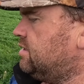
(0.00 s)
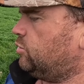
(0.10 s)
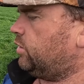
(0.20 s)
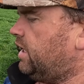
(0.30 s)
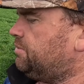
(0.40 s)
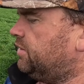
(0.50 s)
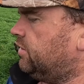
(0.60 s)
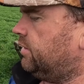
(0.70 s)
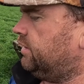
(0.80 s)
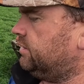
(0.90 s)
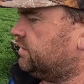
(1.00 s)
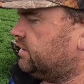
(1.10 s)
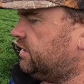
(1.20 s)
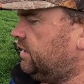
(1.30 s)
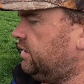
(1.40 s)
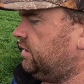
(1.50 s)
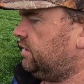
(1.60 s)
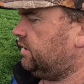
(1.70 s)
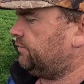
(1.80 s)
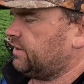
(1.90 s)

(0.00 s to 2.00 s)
we'll keep an eye on it and see if